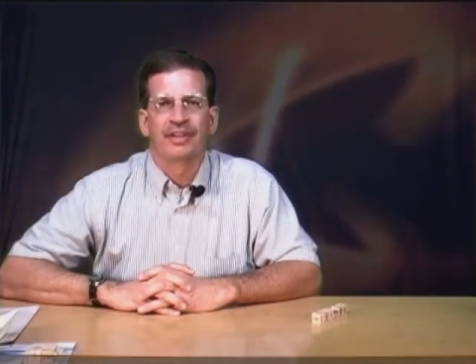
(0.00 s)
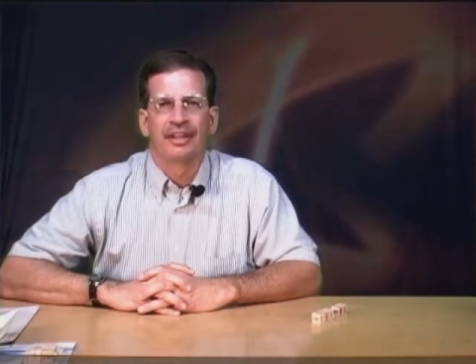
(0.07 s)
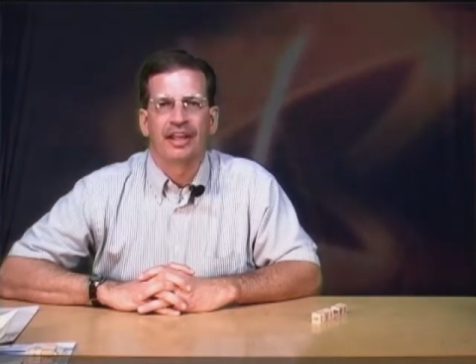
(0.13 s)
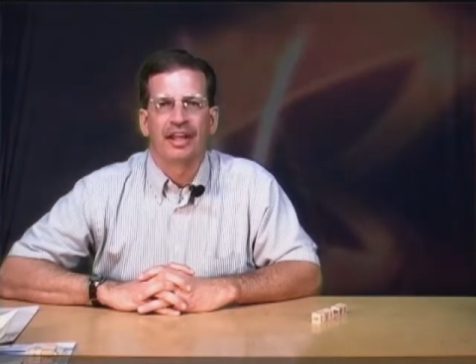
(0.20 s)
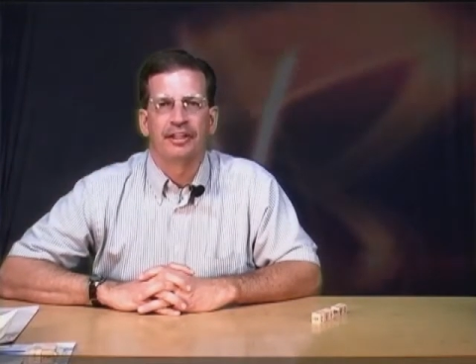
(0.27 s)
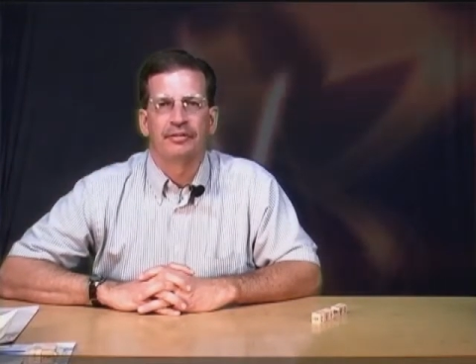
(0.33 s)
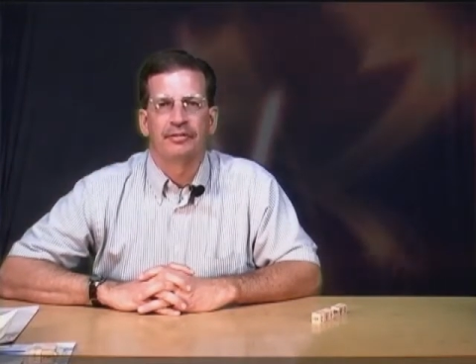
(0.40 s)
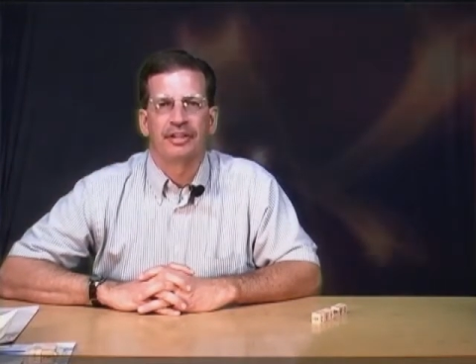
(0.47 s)

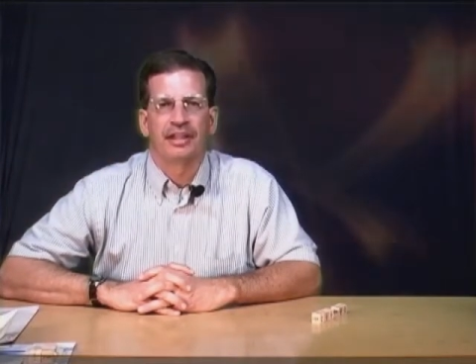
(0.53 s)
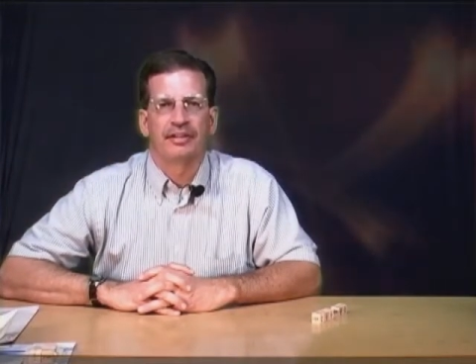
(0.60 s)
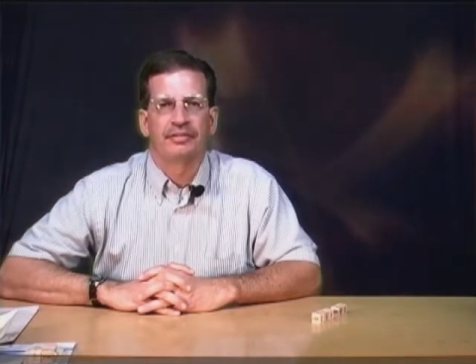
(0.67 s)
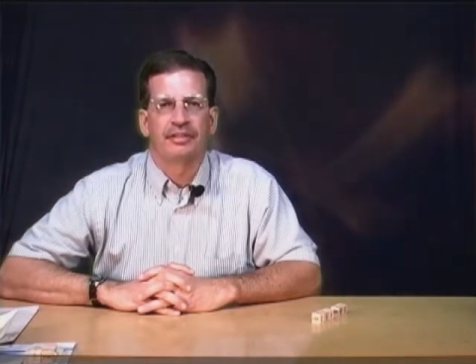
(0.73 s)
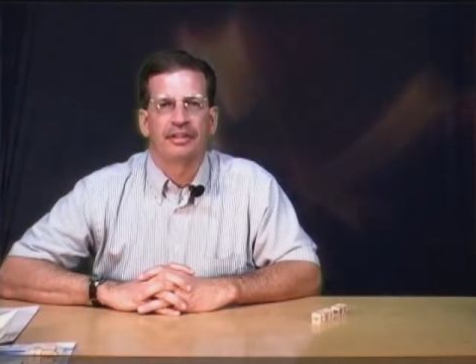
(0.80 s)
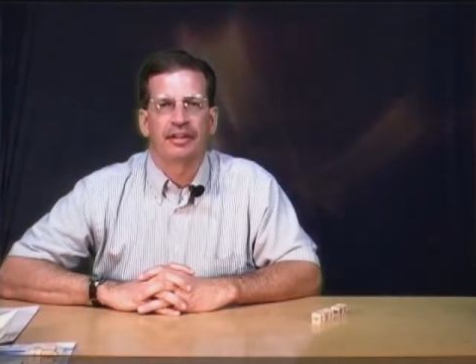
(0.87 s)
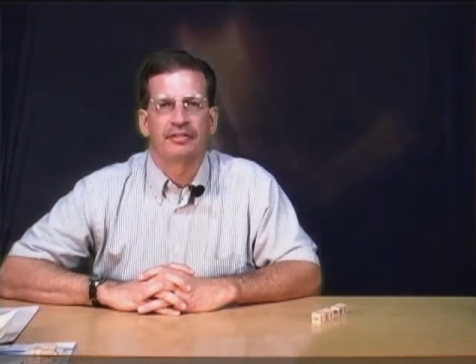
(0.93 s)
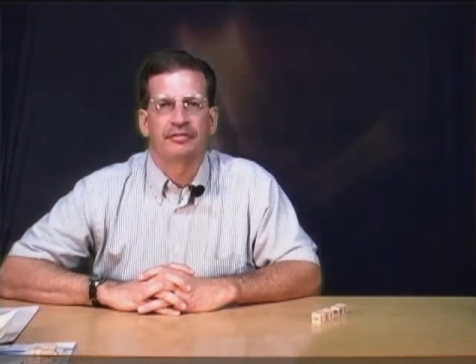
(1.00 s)
and you would have a
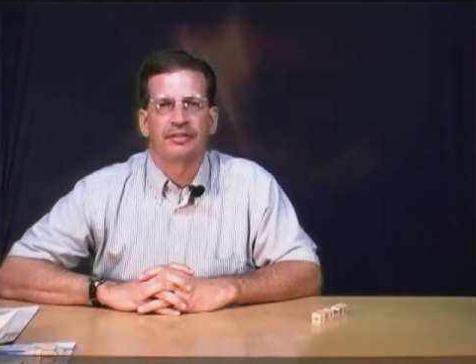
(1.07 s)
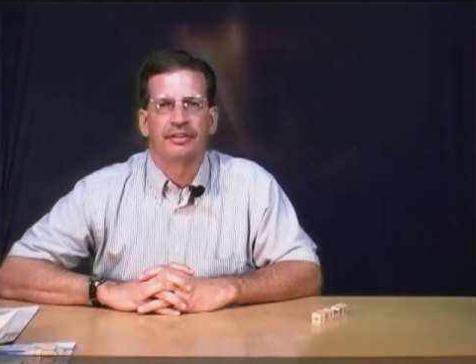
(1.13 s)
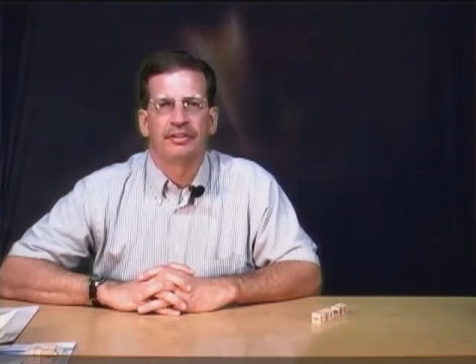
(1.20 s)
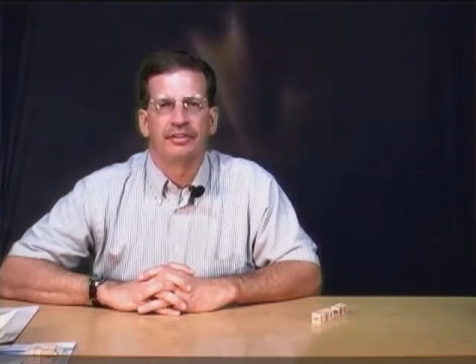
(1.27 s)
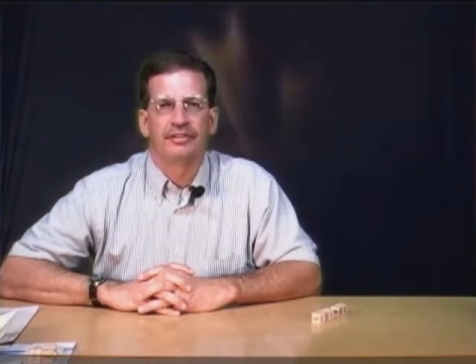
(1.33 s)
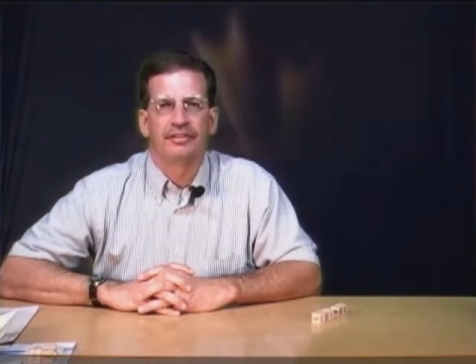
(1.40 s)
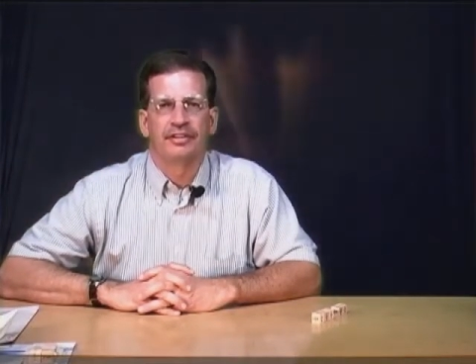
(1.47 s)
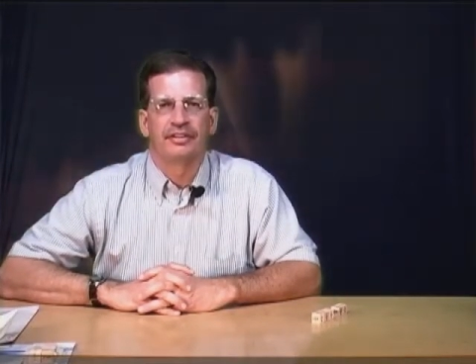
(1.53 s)
lot of
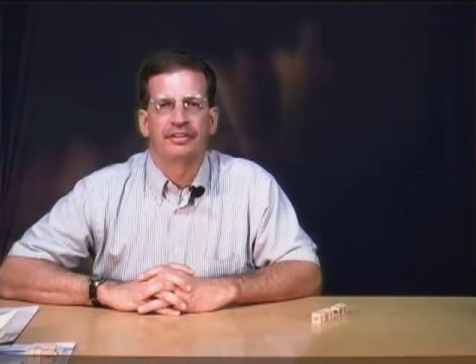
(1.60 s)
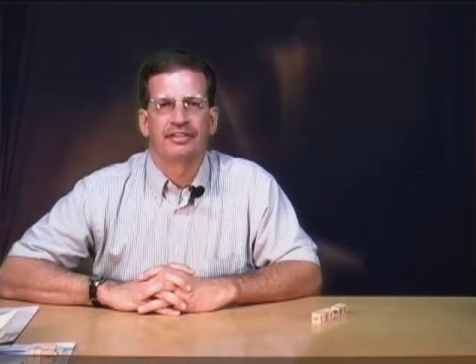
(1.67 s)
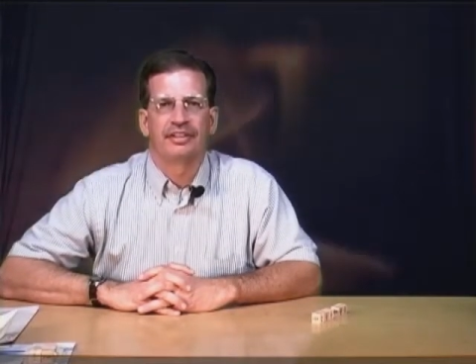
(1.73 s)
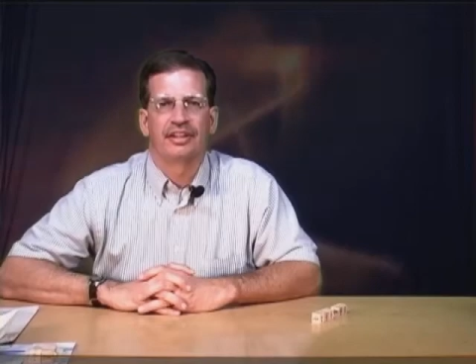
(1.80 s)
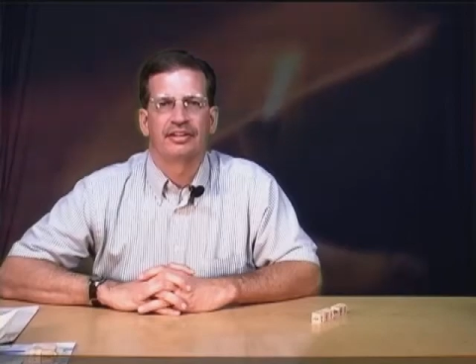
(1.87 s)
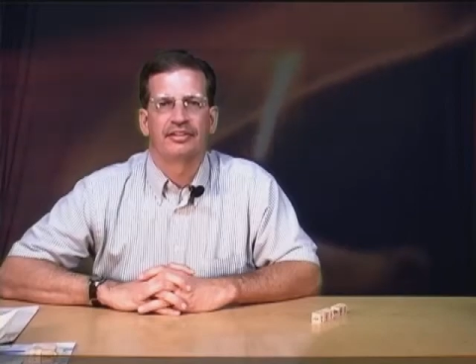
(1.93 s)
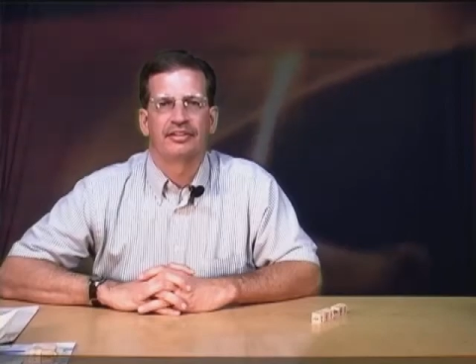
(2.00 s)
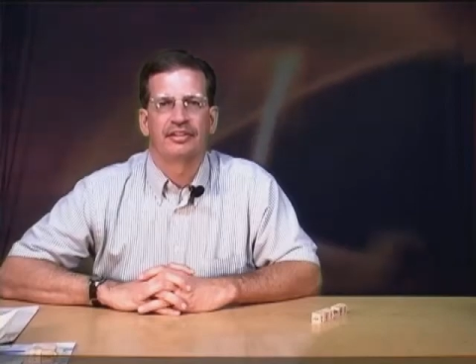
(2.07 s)
reducing to
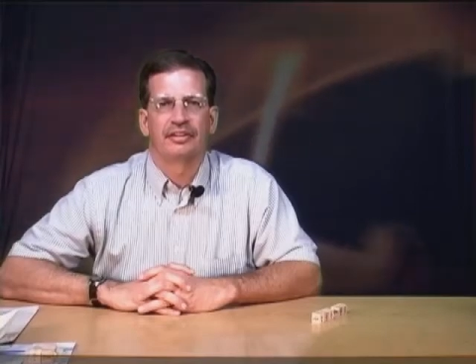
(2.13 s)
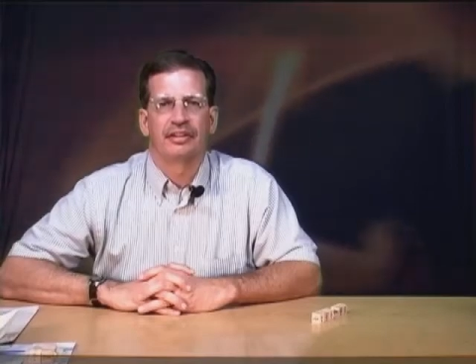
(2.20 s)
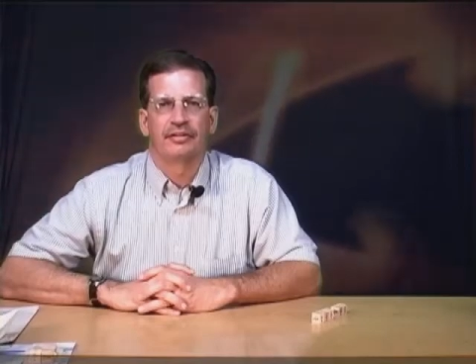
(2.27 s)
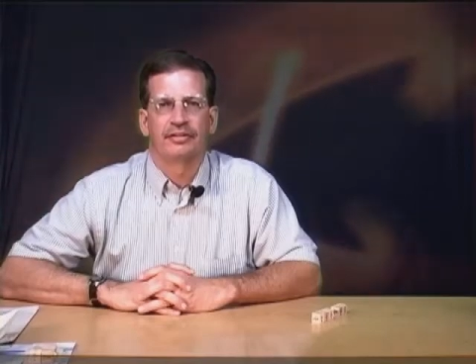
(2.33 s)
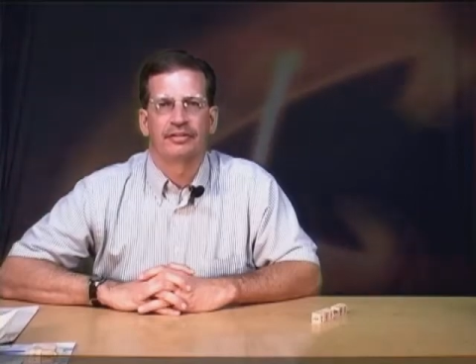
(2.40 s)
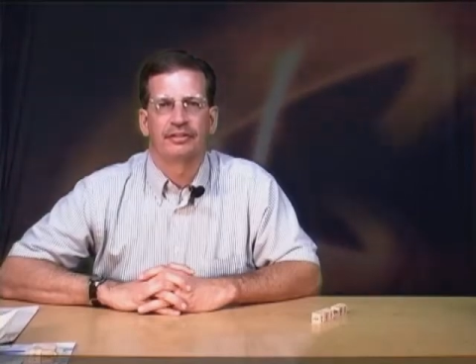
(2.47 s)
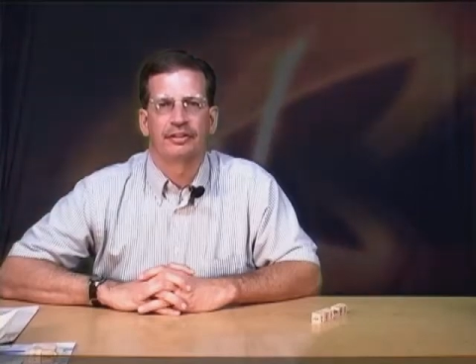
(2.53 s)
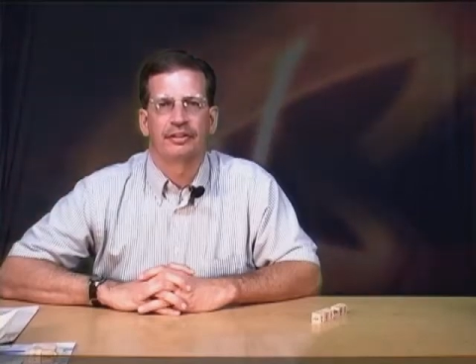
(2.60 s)
get to the
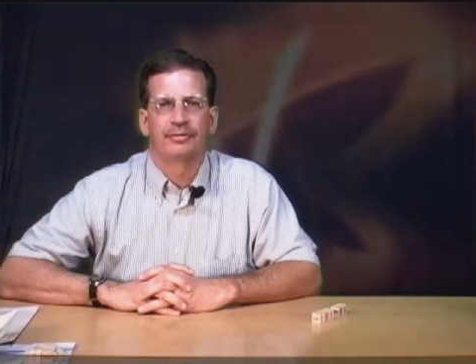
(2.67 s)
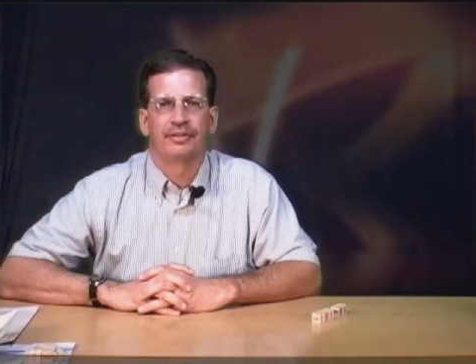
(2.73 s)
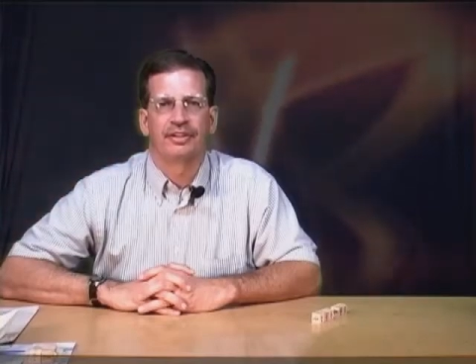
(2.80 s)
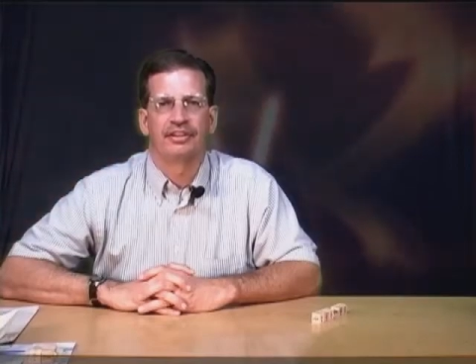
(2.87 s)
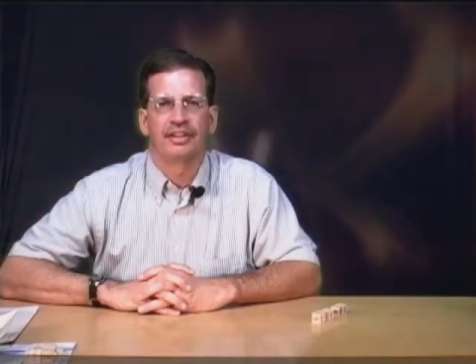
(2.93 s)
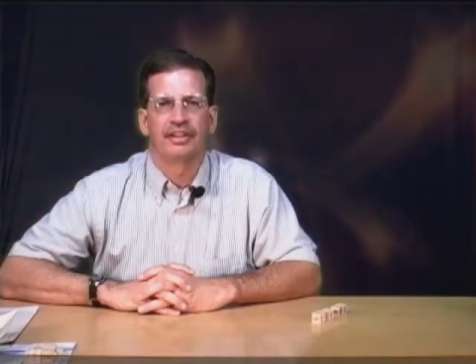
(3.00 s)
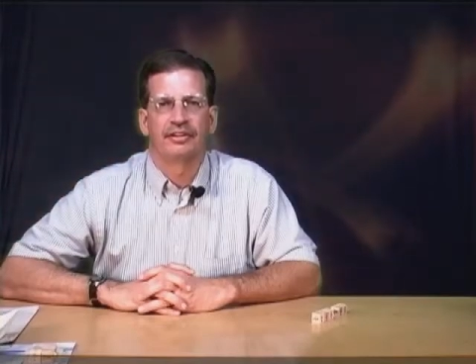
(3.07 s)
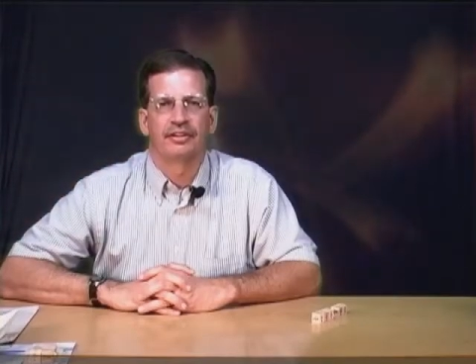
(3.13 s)
lowest terms at
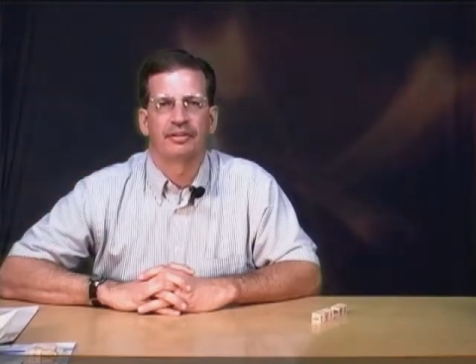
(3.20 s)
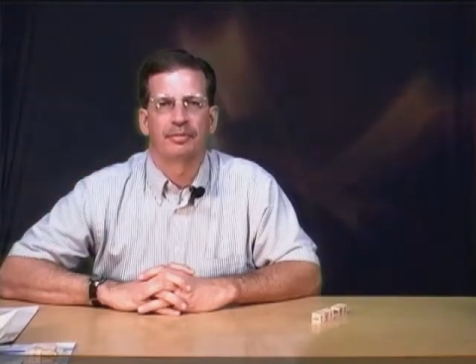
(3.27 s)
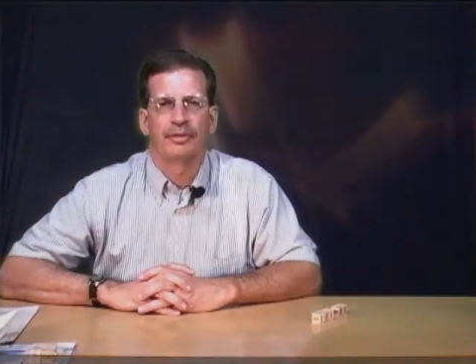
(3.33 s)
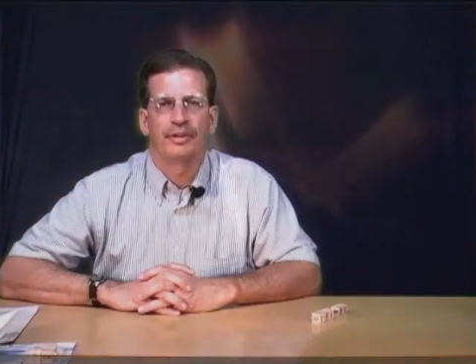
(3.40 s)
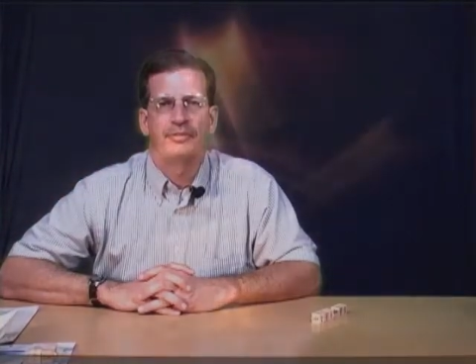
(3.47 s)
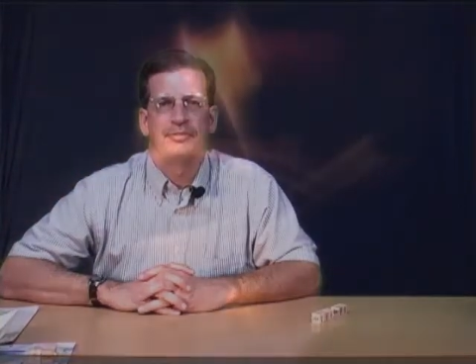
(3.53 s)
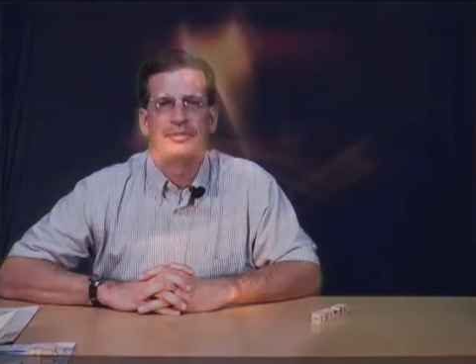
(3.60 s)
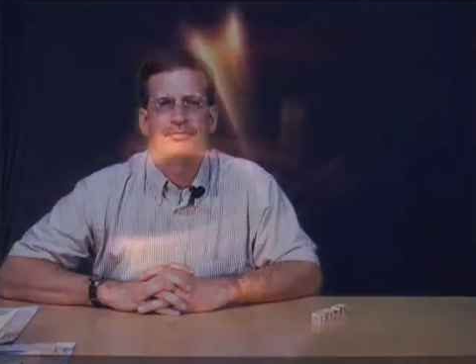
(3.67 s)
the end of the
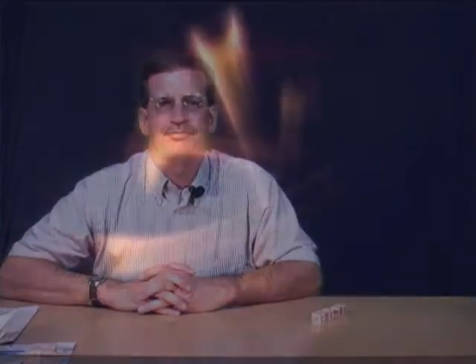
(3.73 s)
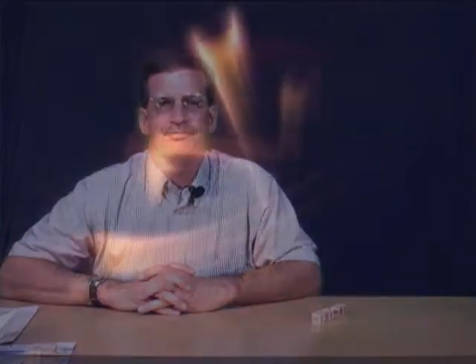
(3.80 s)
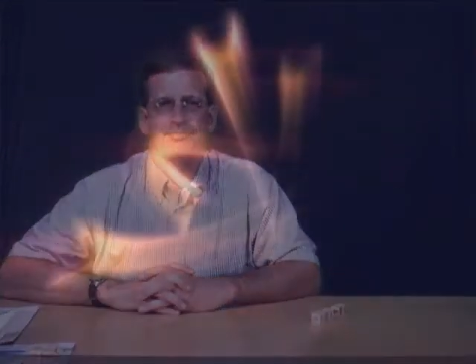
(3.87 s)
problem.